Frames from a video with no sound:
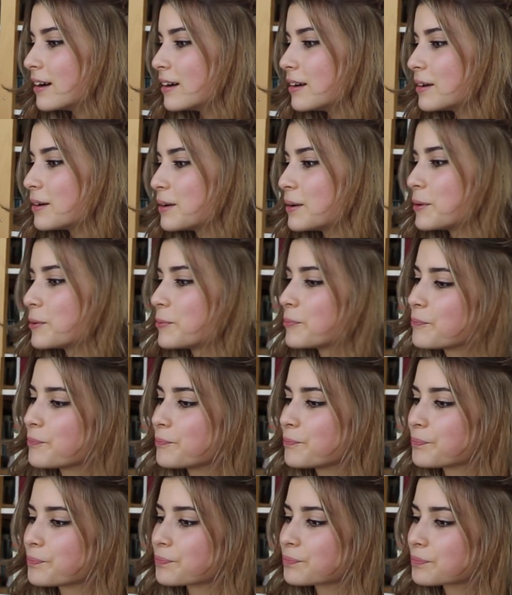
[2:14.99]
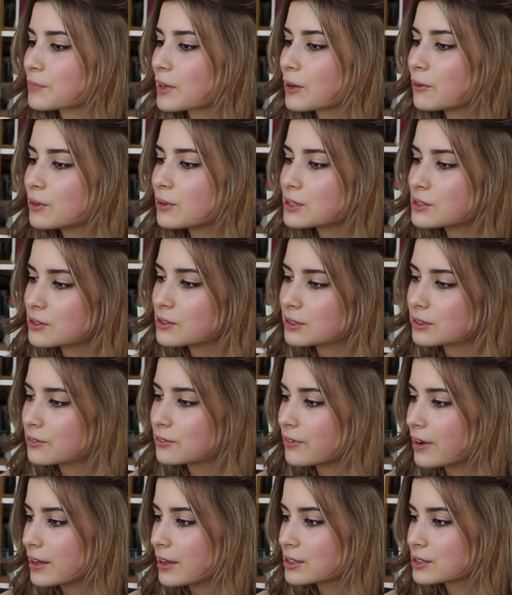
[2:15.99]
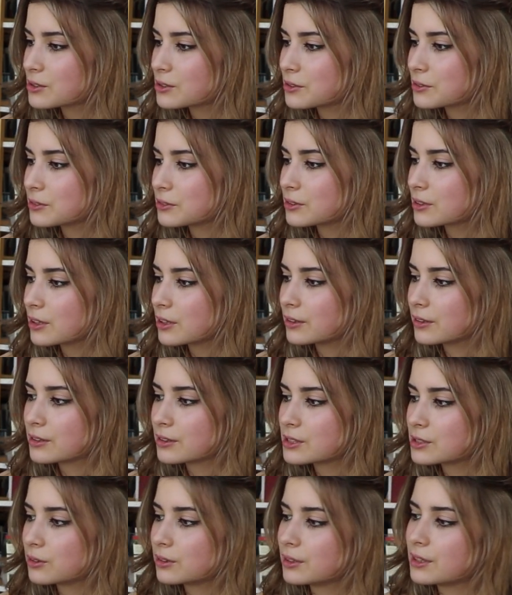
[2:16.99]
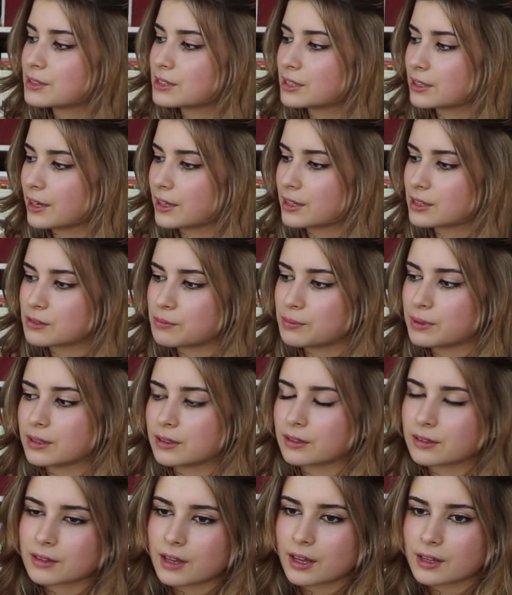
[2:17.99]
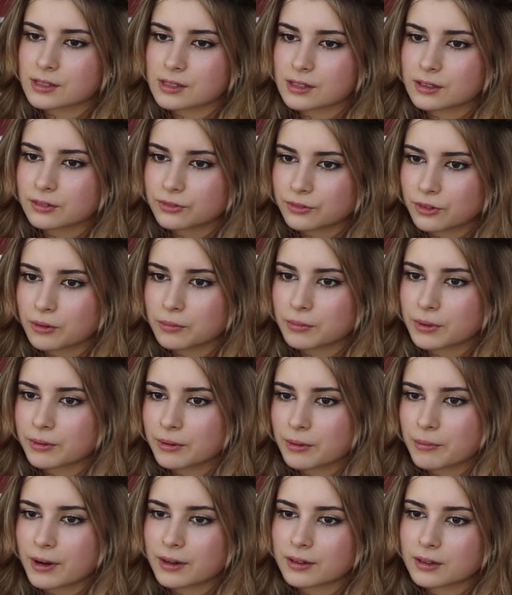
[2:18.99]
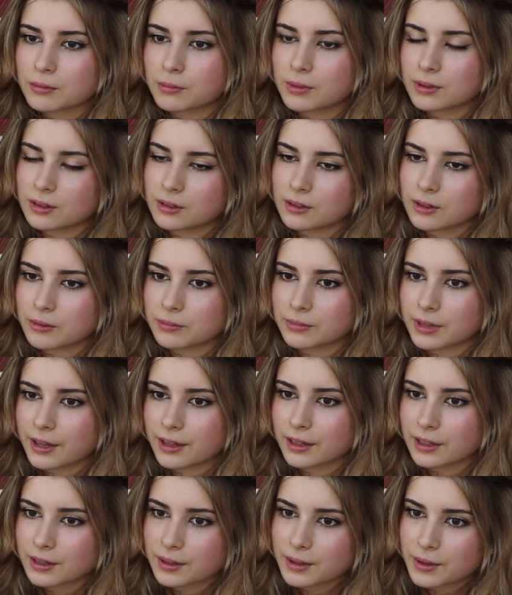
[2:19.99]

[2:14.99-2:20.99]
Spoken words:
What's your advice to current students in ISB as a former remarkable alumni?